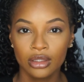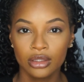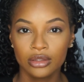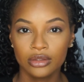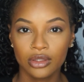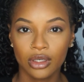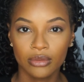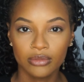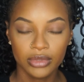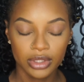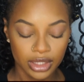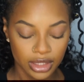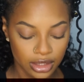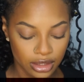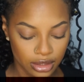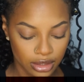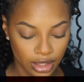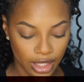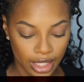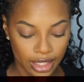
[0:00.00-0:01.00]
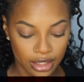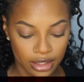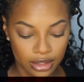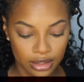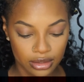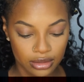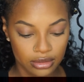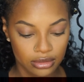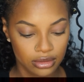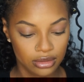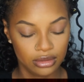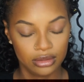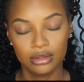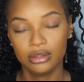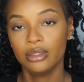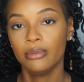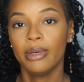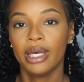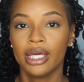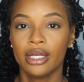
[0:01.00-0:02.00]
So I'm really like
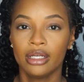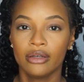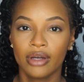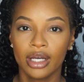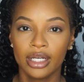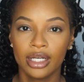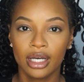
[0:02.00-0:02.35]
debating right